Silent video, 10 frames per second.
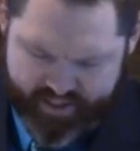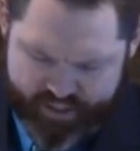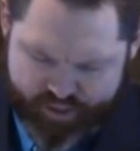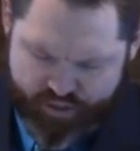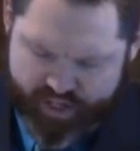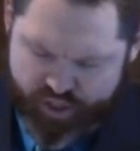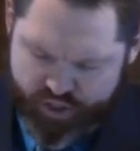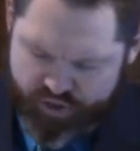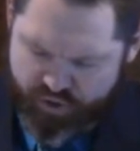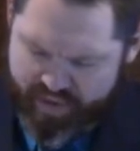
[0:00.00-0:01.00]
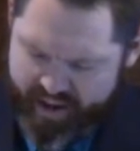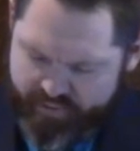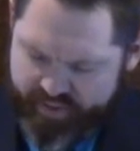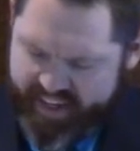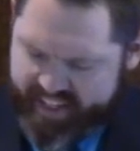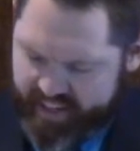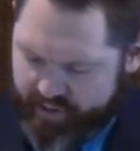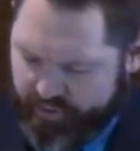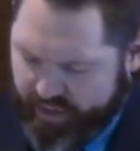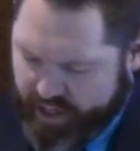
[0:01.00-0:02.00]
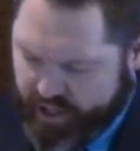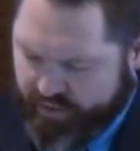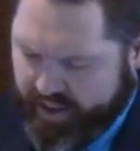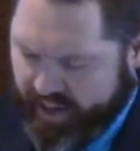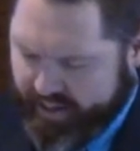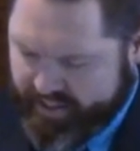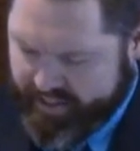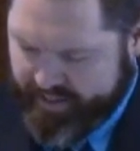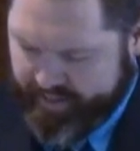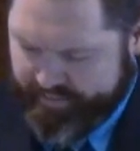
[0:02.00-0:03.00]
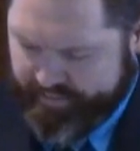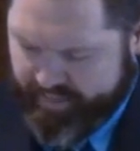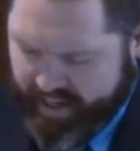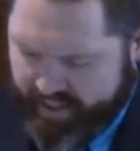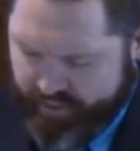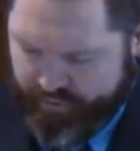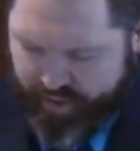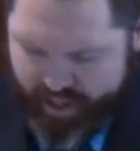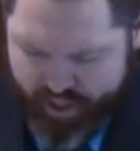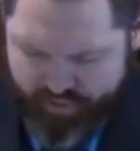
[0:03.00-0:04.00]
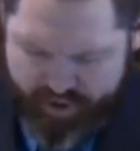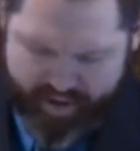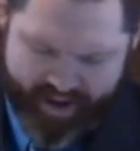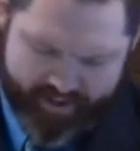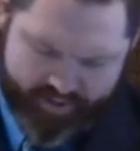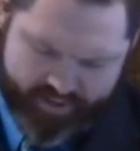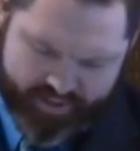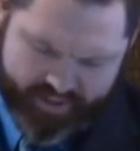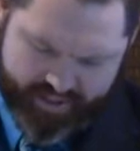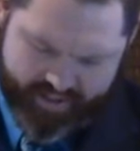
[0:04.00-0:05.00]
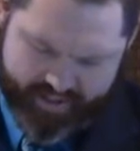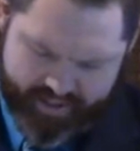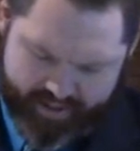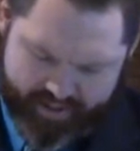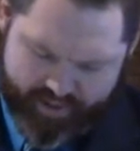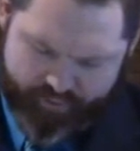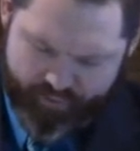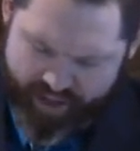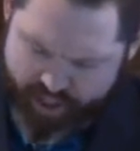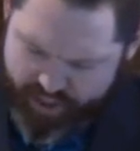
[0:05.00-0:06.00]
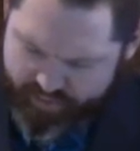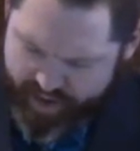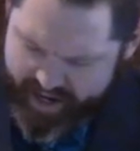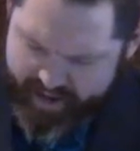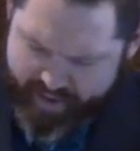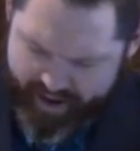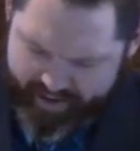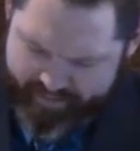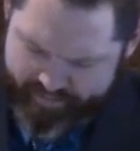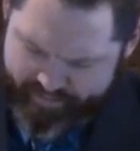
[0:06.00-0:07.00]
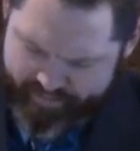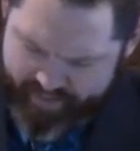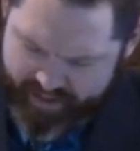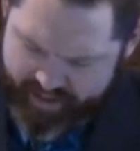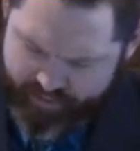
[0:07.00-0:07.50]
so that you may feast on the flesh of kings, and the flesh of commanders, the flesh of mighty men, the